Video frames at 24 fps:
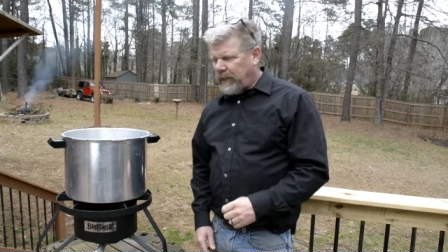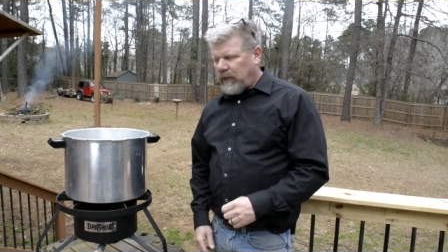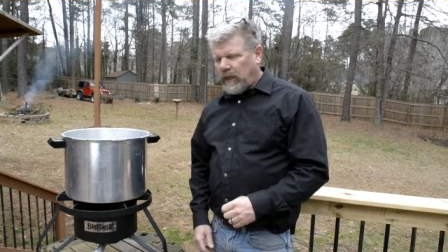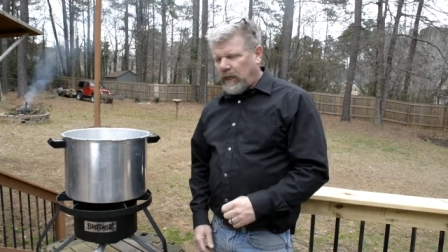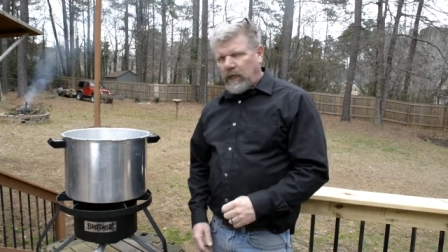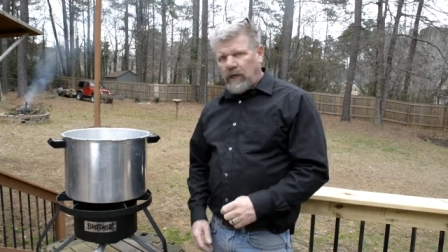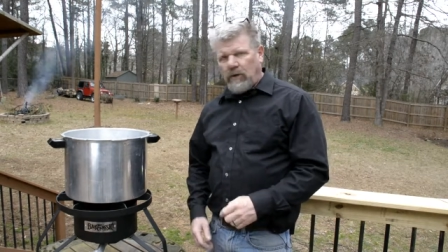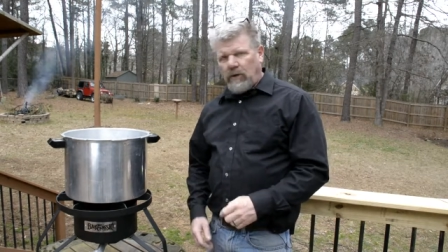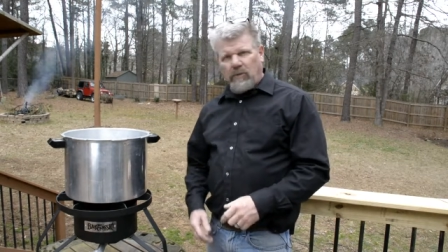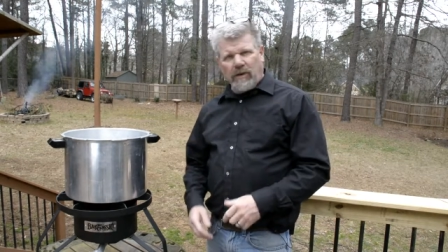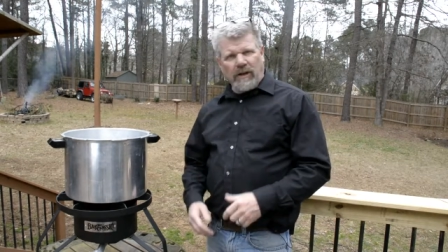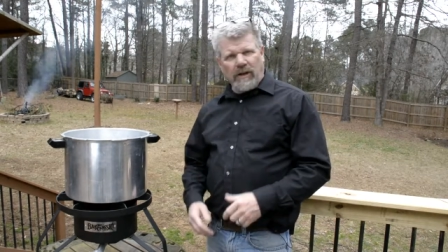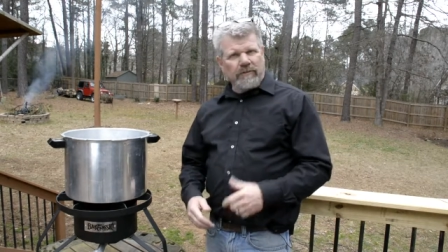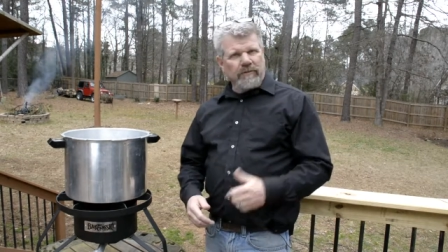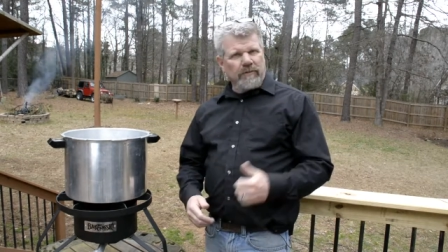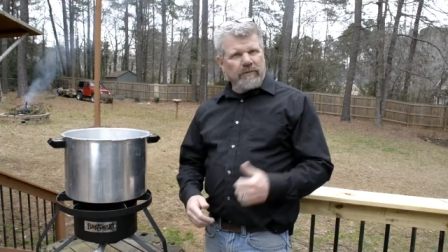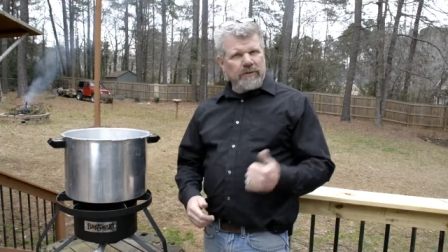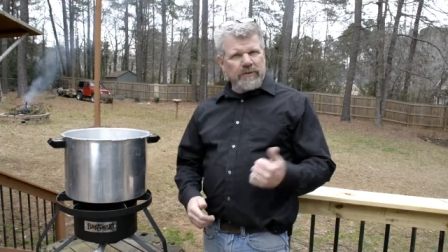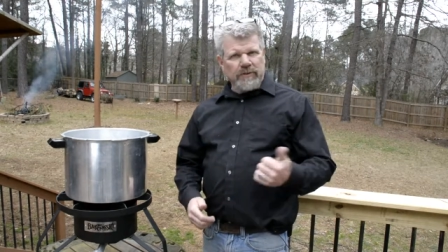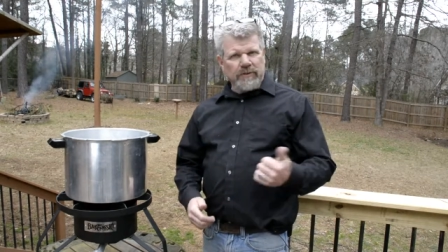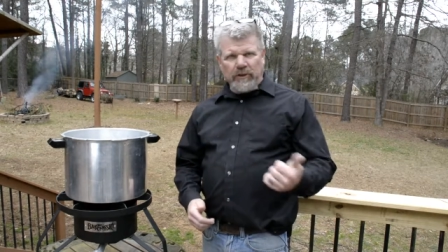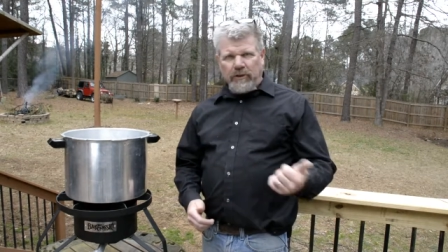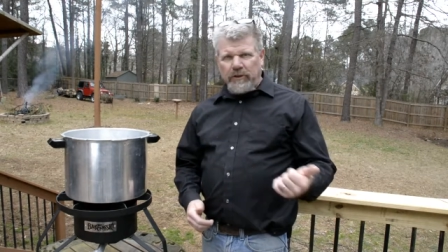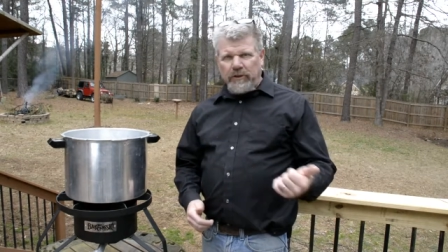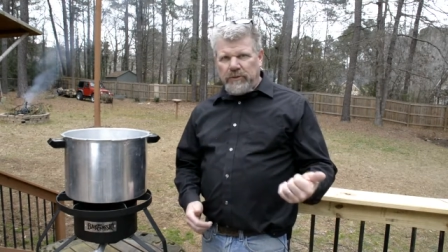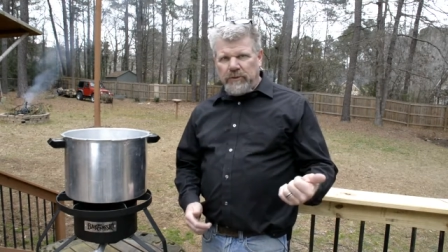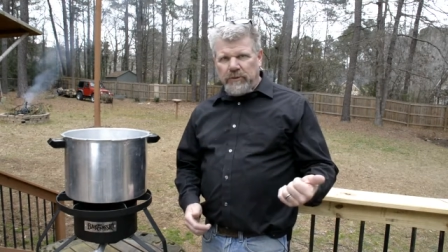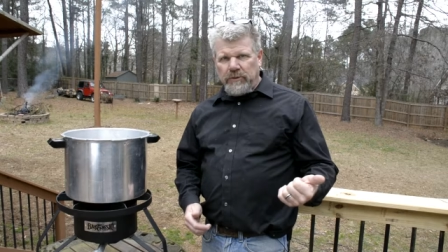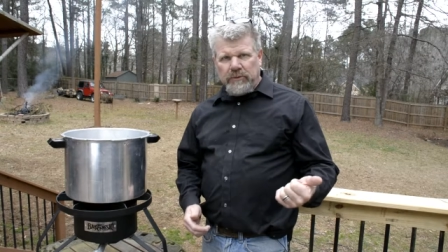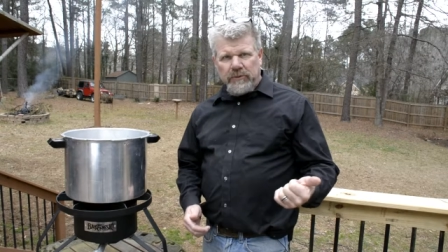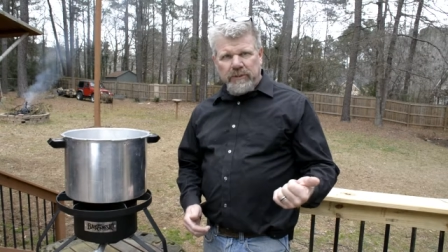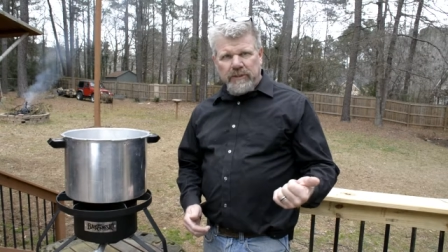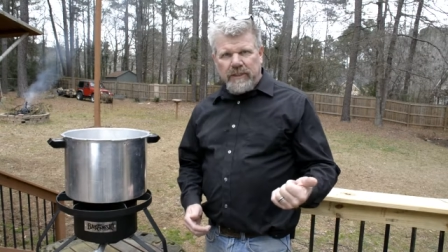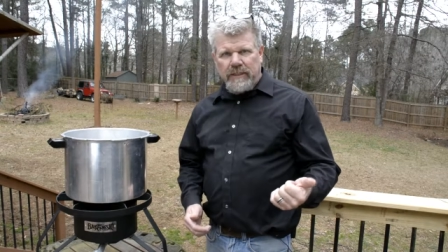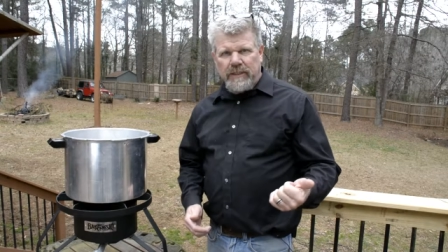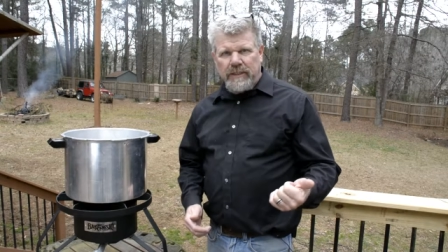Uh, when I first started
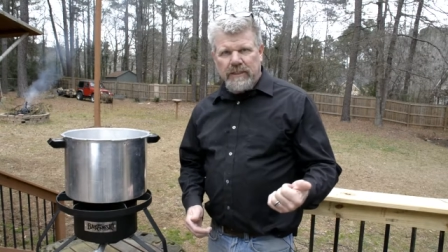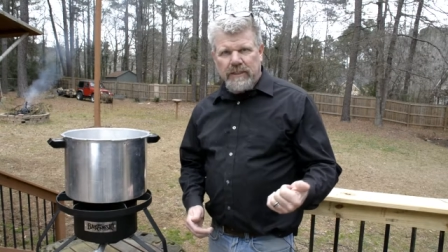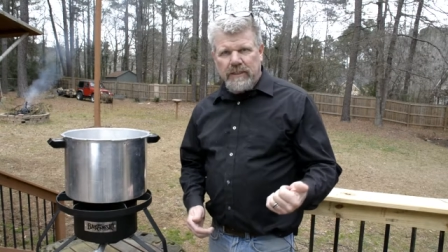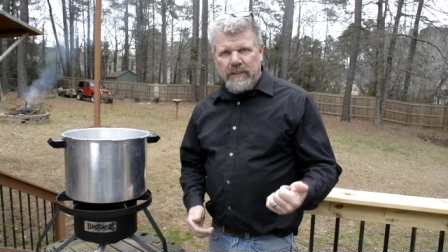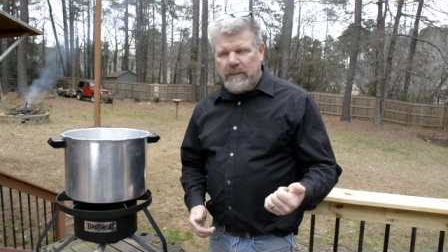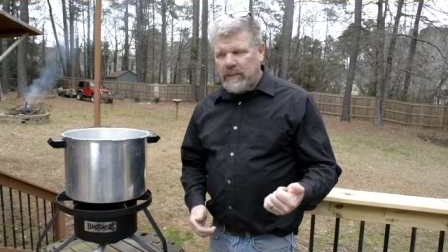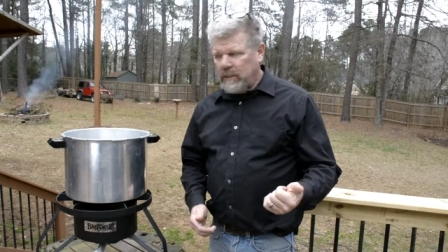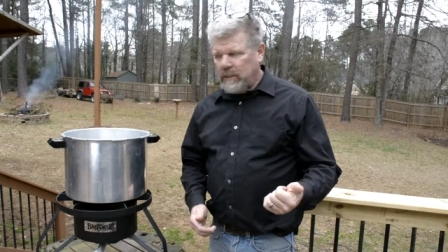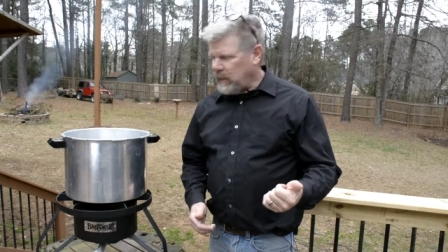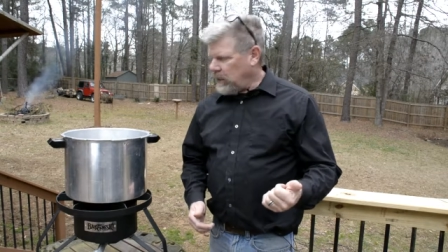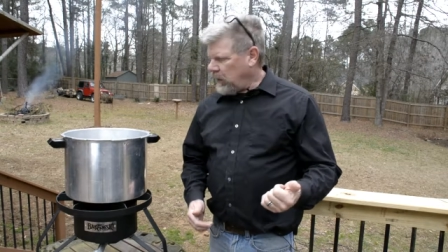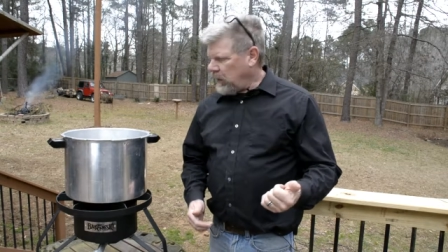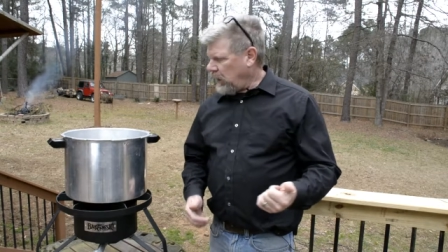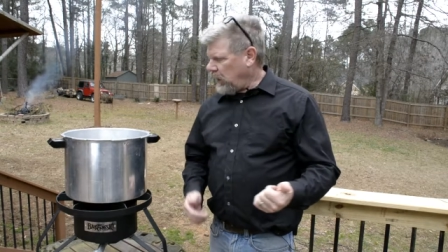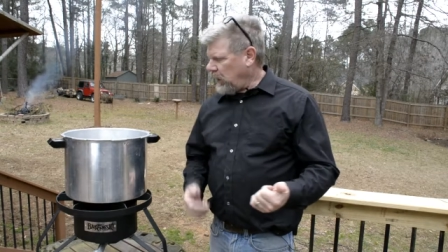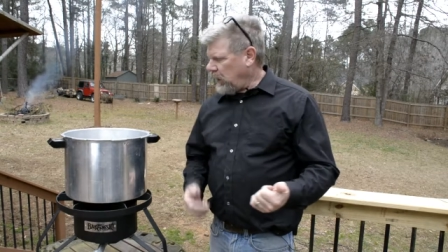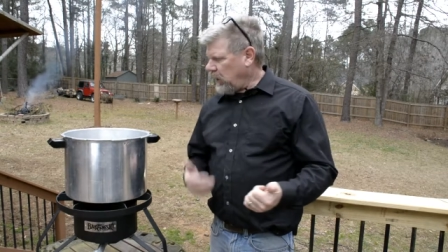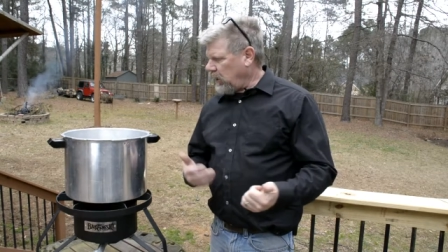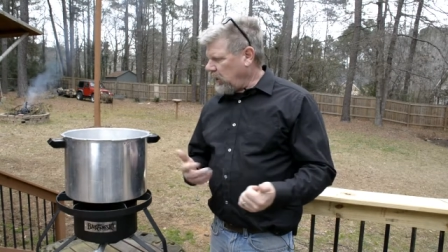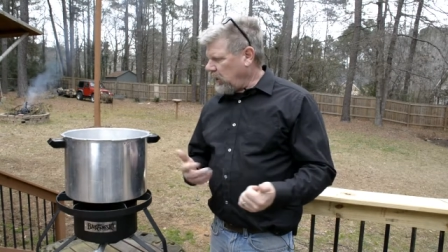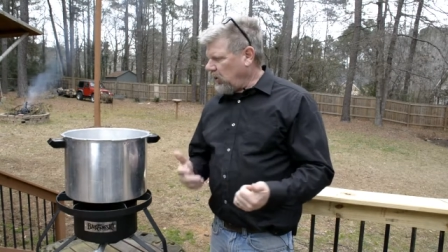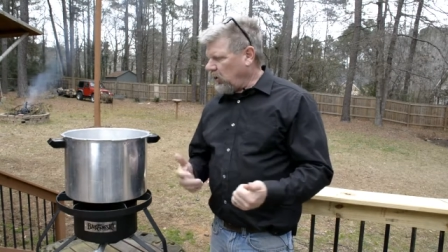doing these uh,